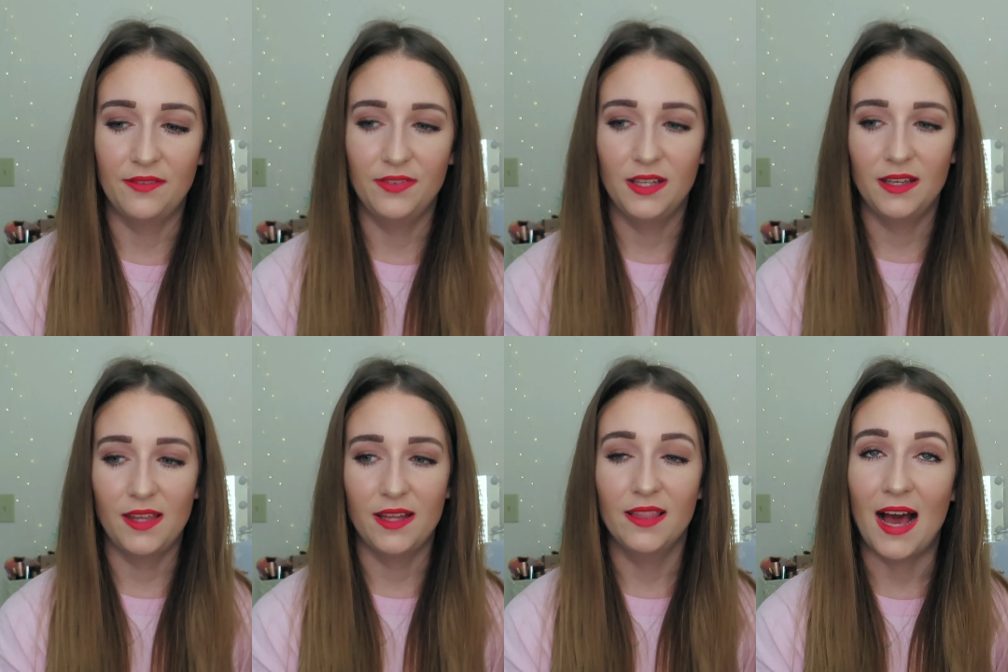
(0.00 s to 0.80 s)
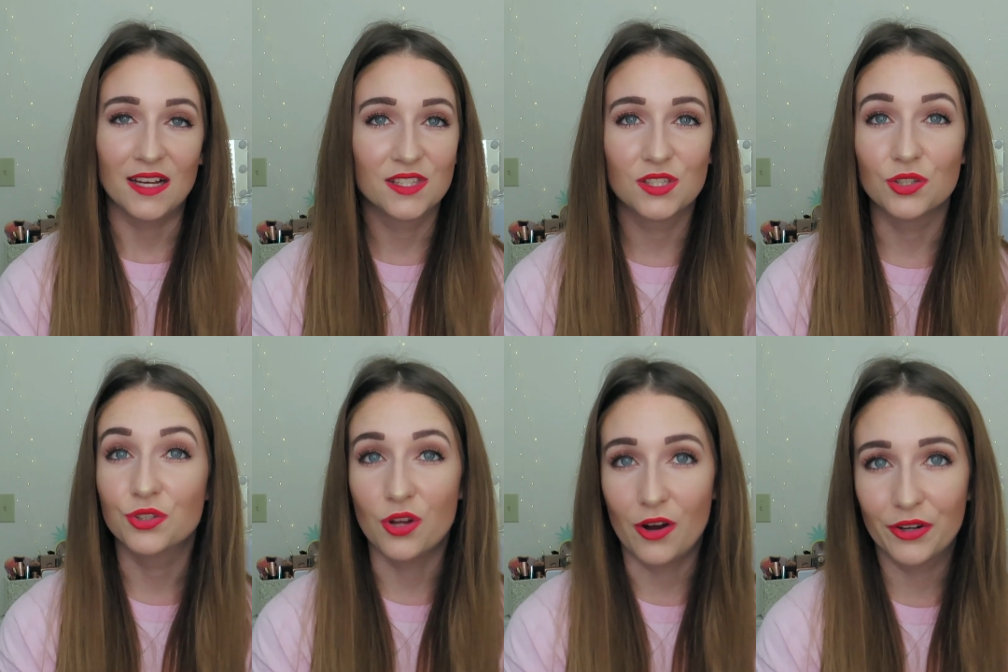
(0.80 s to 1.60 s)
I feel like they last
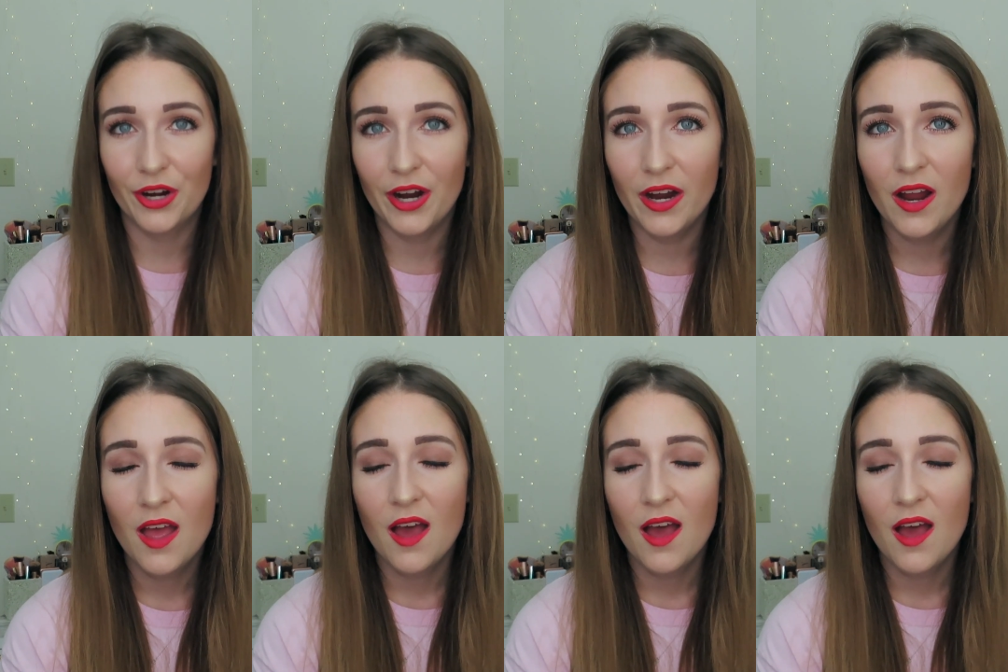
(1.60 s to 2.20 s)
longer,